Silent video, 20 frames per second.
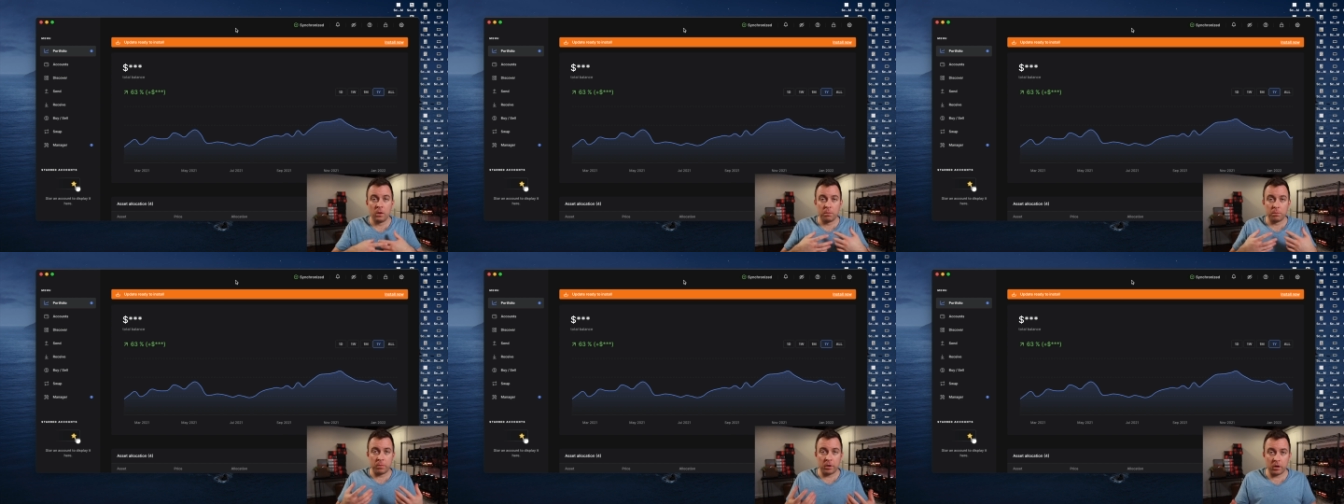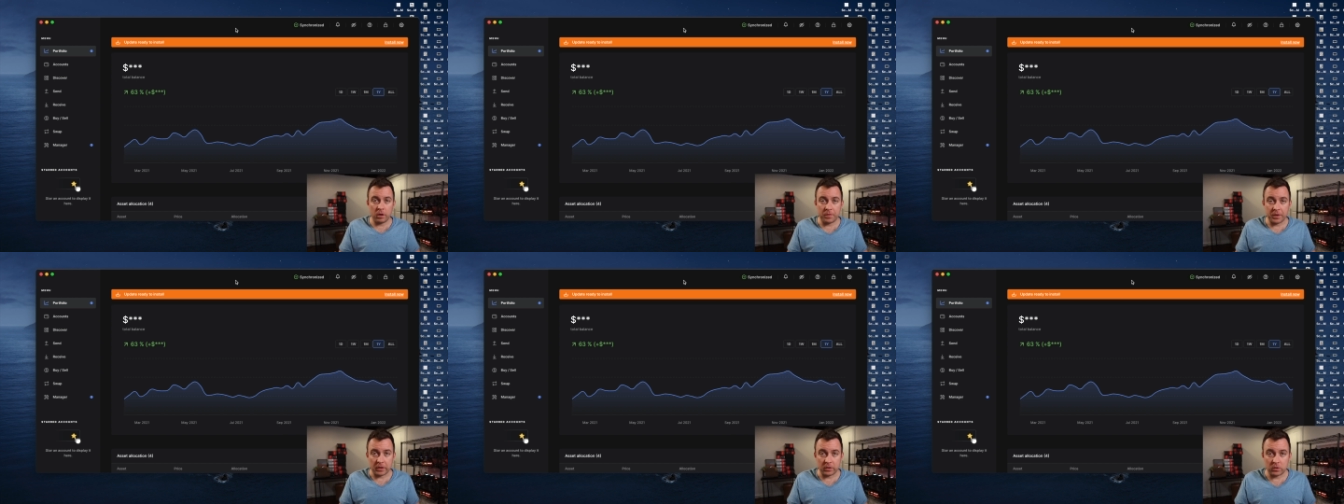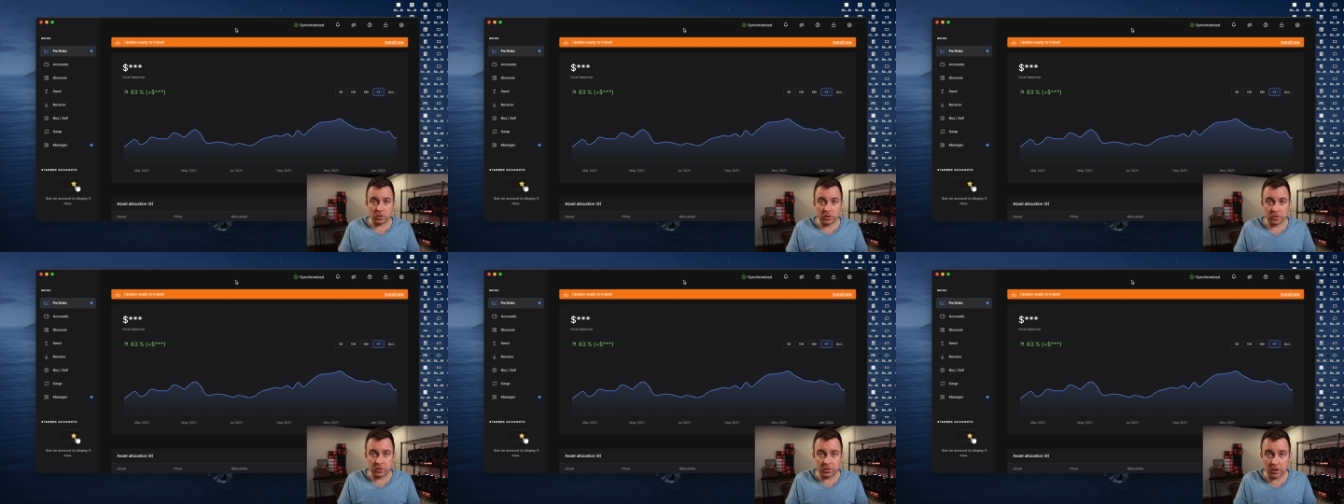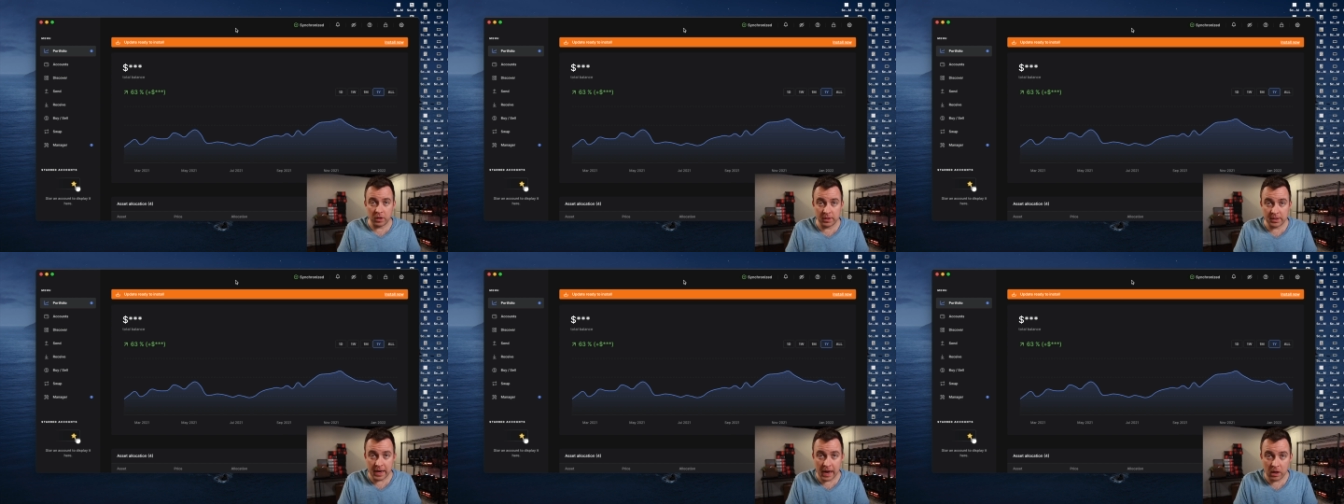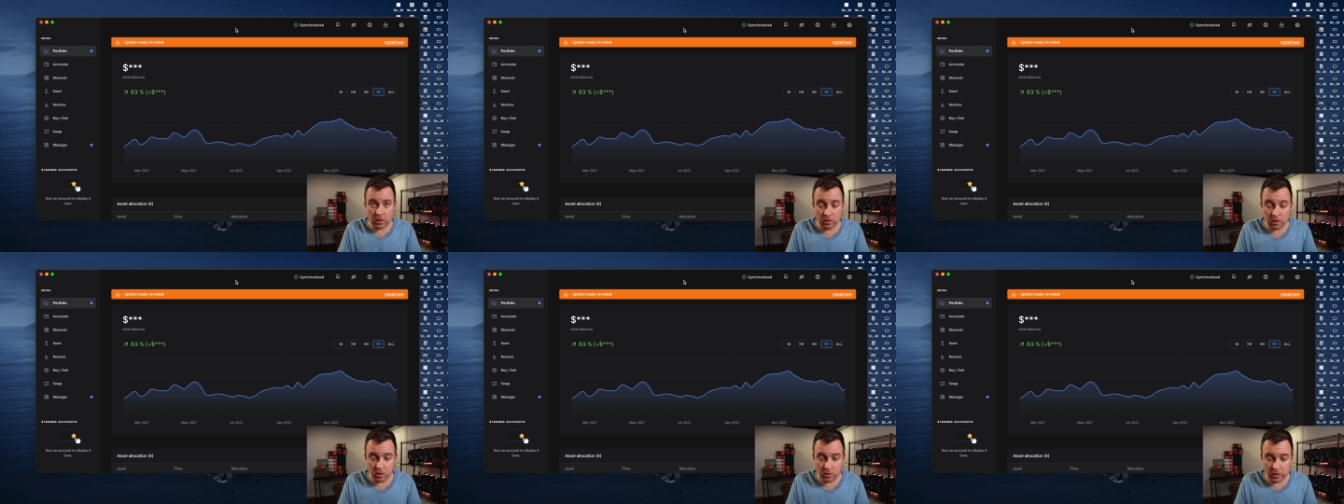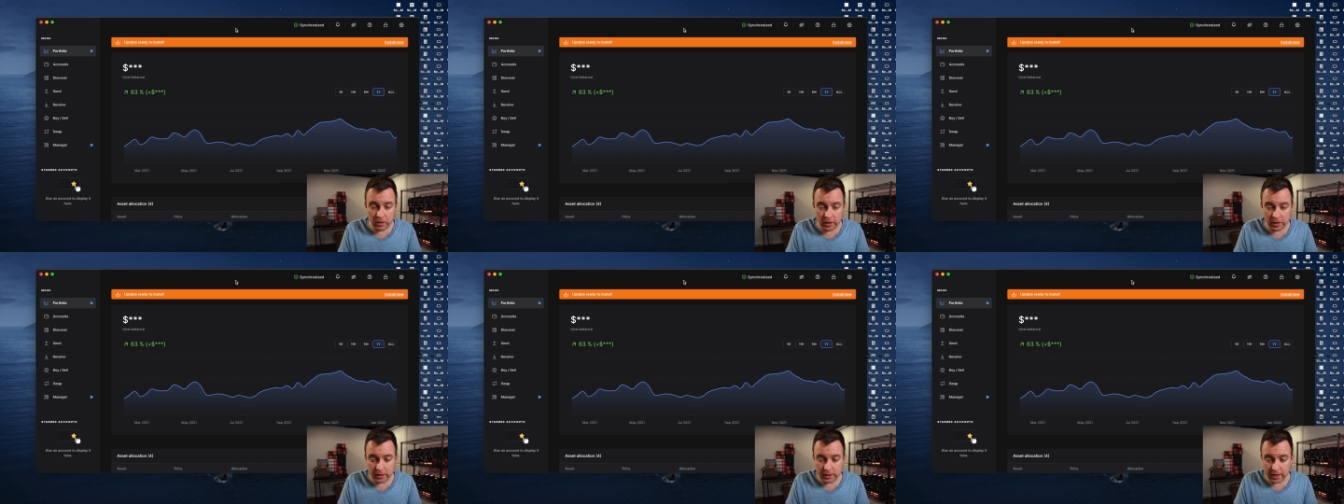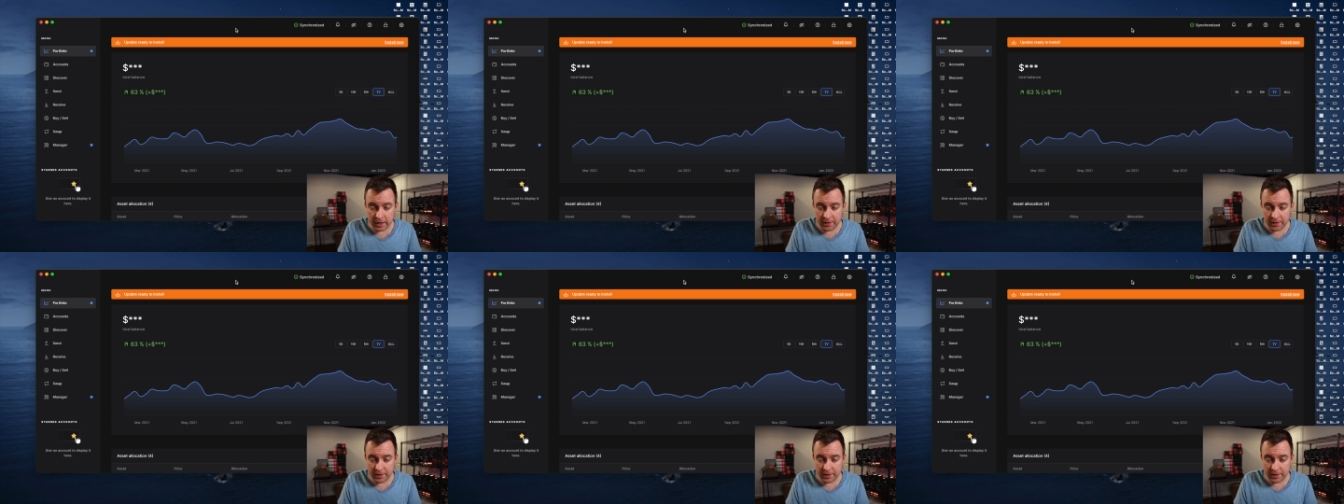Perfect, so it's downloaded it,